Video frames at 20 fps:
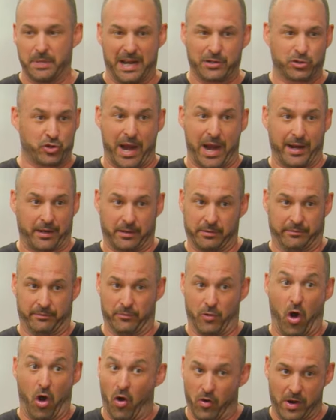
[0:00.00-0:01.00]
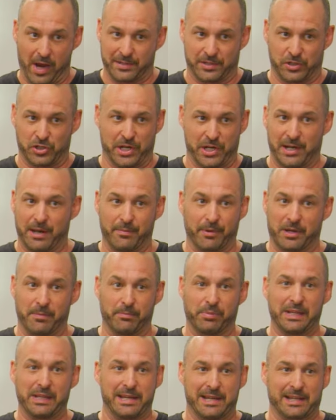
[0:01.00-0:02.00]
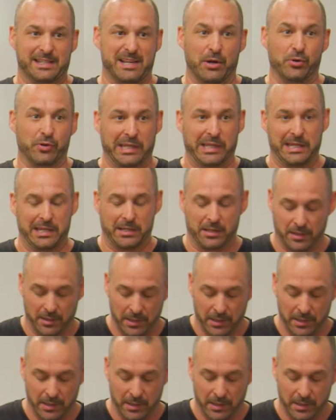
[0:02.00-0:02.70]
But I track all kinds of shit. I'm a complete Excel geek.